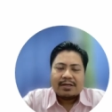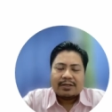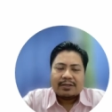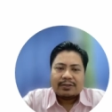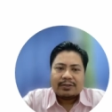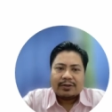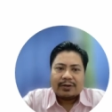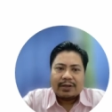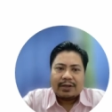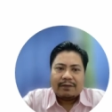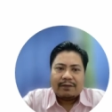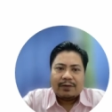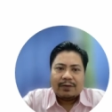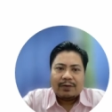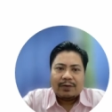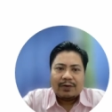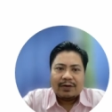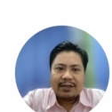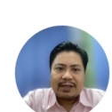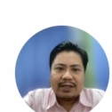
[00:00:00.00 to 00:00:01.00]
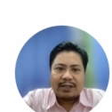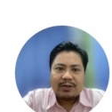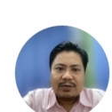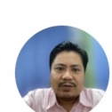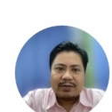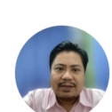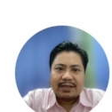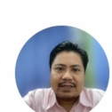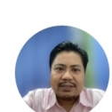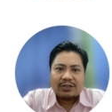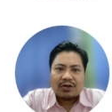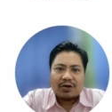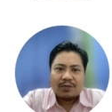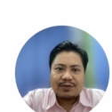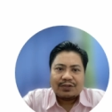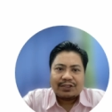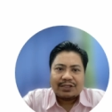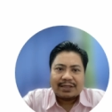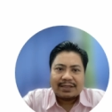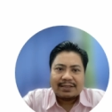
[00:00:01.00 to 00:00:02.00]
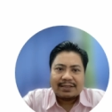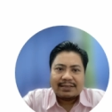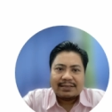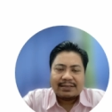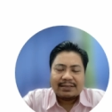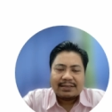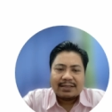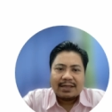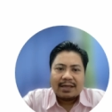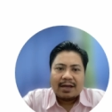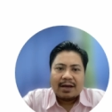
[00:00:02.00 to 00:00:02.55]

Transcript: So if you look into these options,